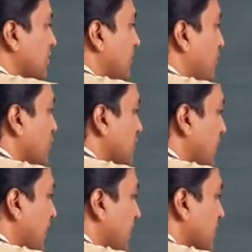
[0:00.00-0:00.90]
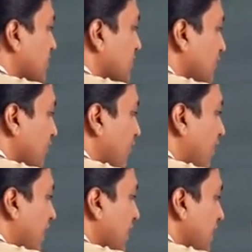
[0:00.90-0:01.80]
Suppose x,
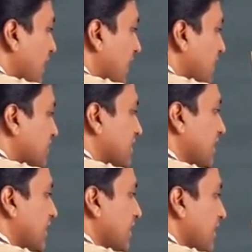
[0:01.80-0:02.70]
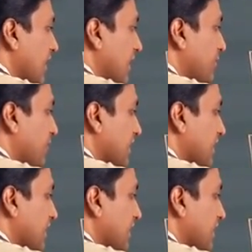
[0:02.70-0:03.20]
y and z and